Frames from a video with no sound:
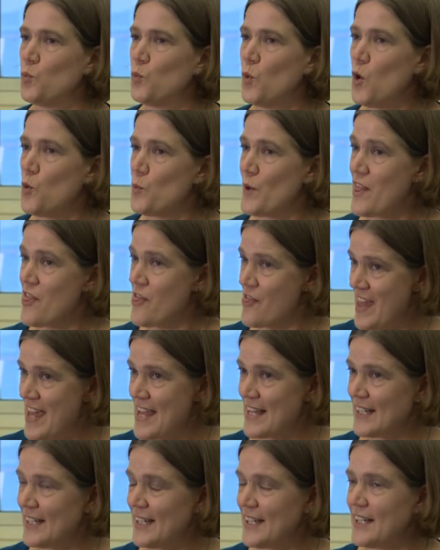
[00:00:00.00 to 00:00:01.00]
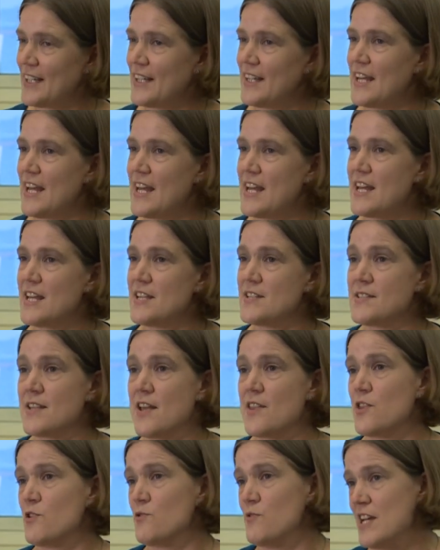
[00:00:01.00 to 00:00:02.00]
What we think is
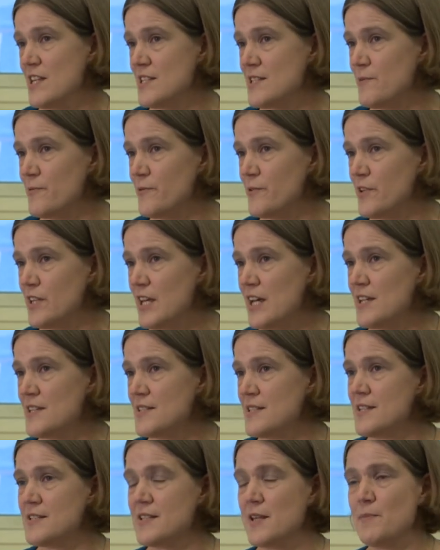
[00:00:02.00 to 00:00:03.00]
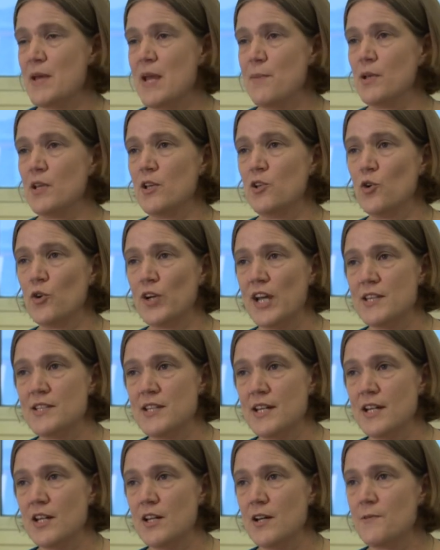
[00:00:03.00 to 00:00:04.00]
that the reason for this is that people are not
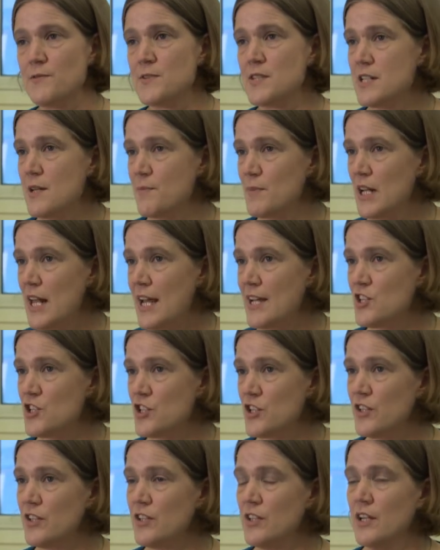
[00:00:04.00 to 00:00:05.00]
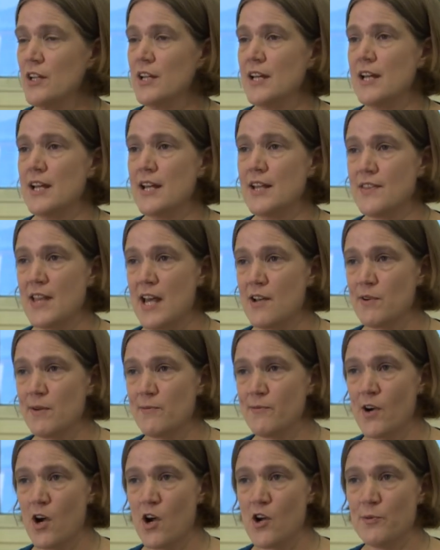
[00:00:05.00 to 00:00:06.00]
getting enough stimulation in their
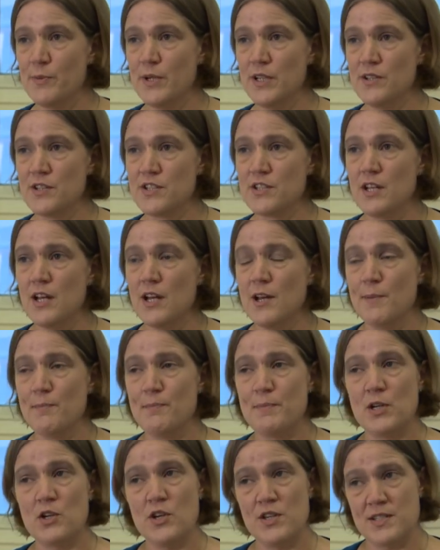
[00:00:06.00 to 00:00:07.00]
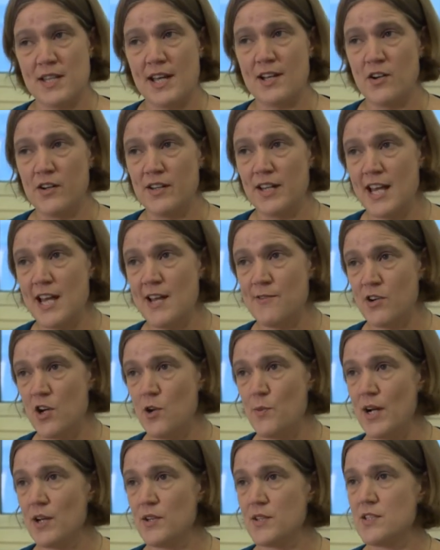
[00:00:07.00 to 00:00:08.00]
environment because they can't hear
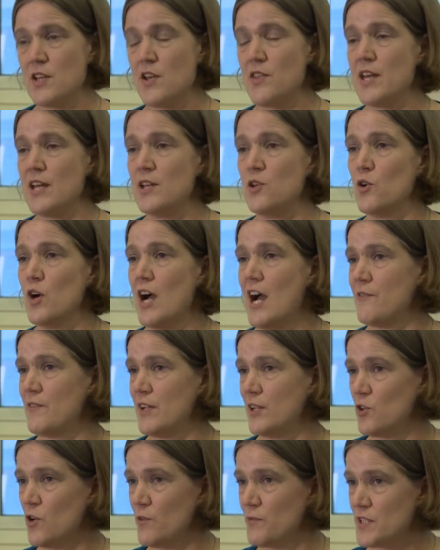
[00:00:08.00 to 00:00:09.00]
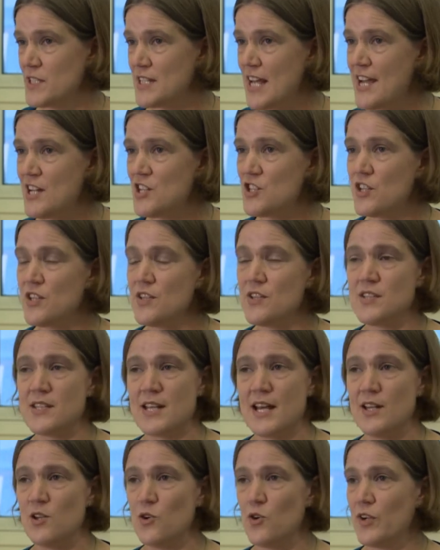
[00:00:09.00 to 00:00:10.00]
very well so they're not having conversations
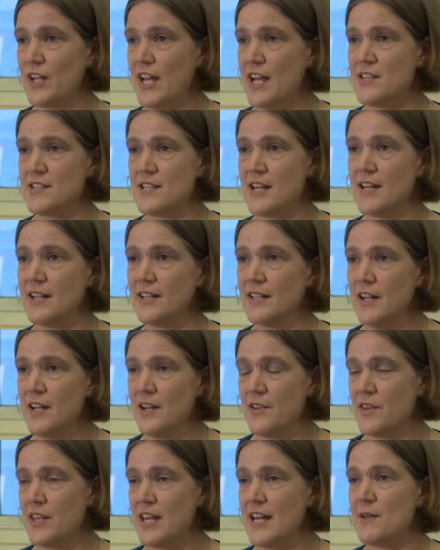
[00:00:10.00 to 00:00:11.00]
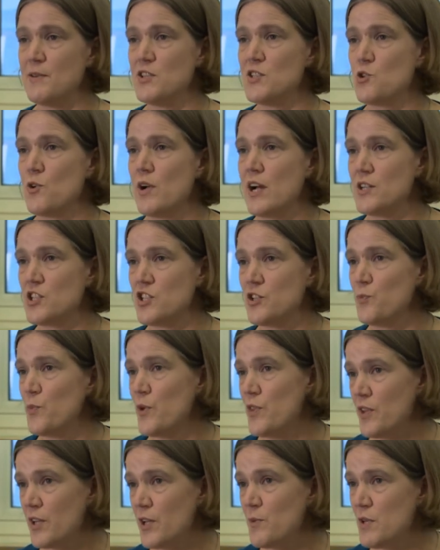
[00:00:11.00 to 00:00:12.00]
they're not getting the interaction
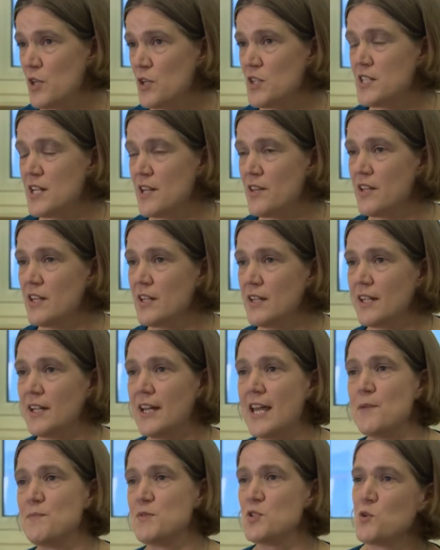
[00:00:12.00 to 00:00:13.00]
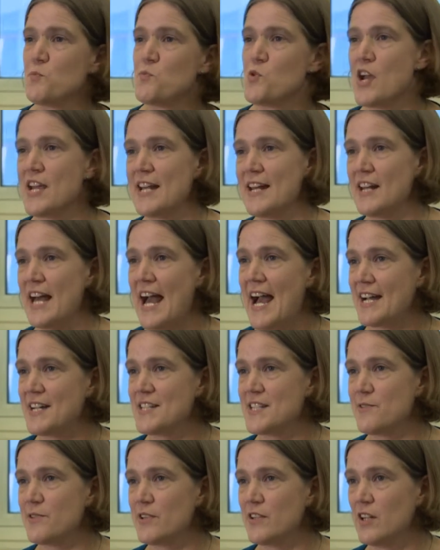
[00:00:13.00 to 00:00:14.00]
with the community that keeps your brain
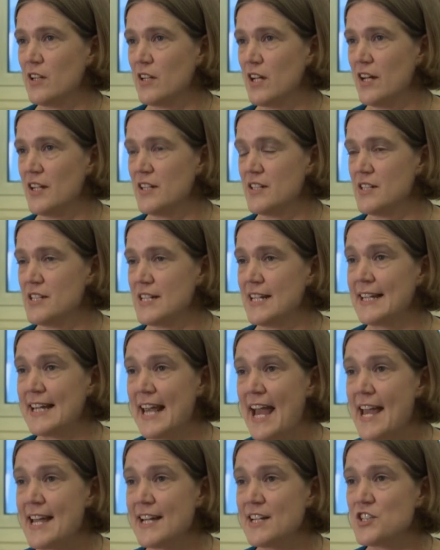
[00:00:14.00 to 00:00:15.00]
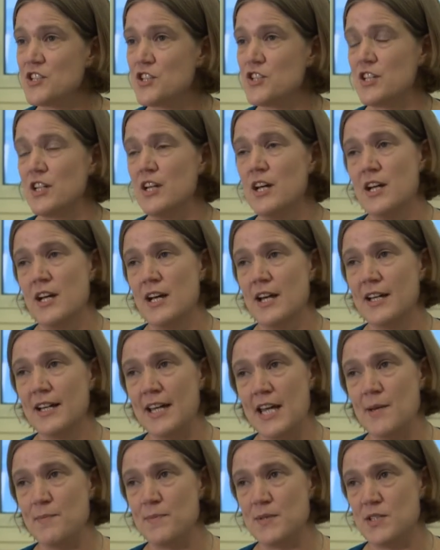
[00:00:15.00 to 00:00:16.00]
active and, uh, and engaged and
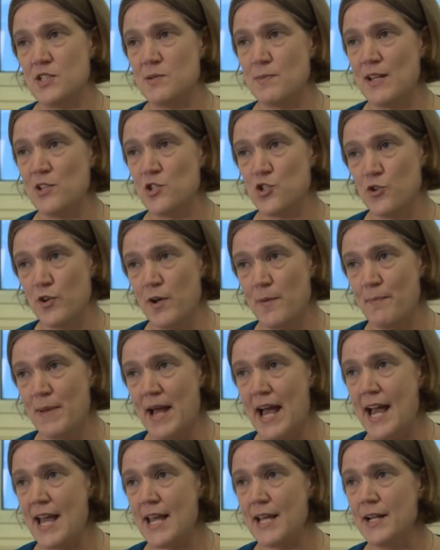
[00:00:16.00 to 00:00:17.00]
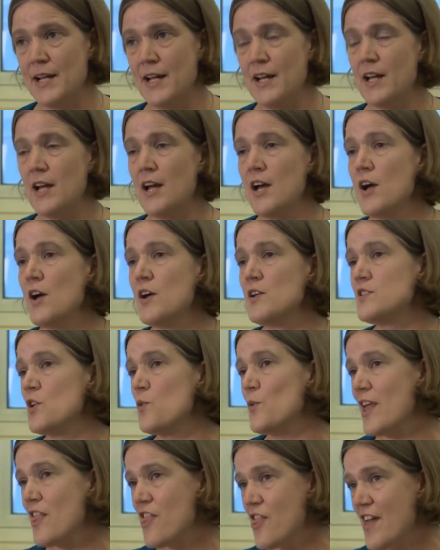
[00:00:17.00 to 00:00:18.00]
keeps dementia at bay
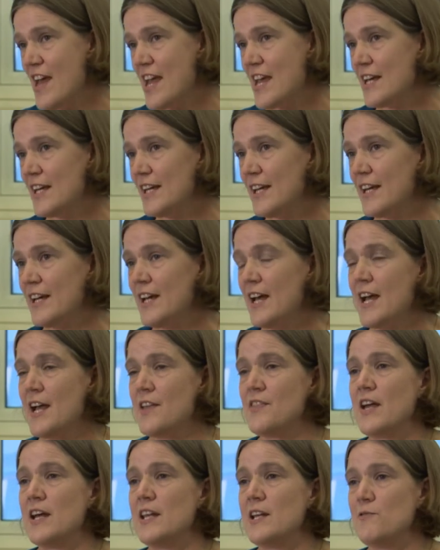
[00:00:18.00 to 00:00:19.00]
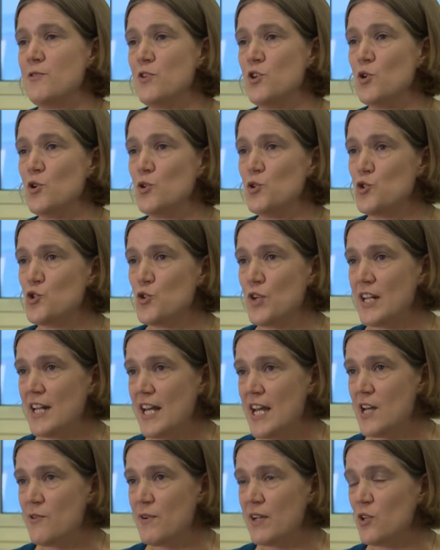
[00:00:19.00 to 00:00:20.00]
so we think that if you treat
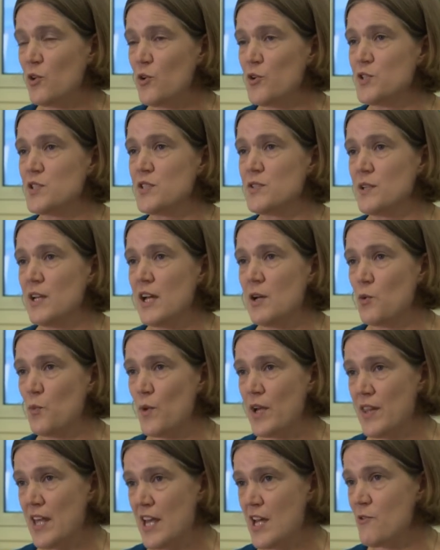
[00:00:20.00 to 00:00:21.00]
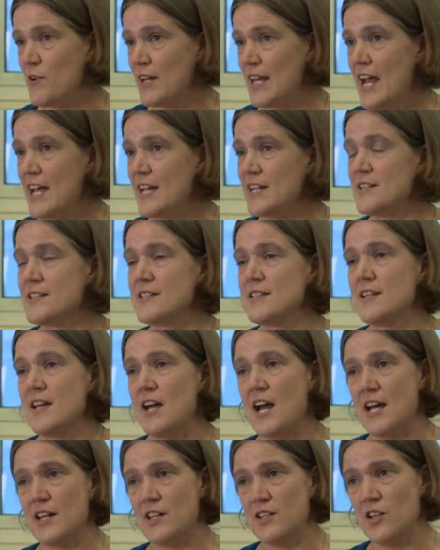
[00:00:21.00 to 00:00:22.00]
hearing loss with hearing aids
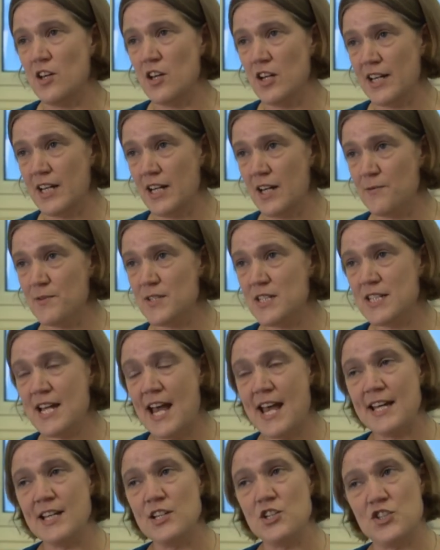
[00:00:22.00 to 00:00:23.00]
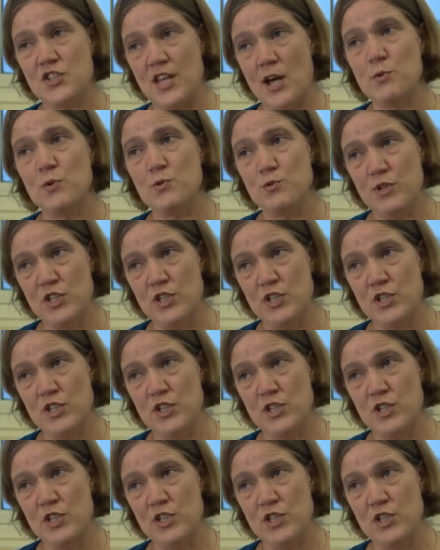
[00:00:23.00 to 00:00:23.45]
at an early enough stage that will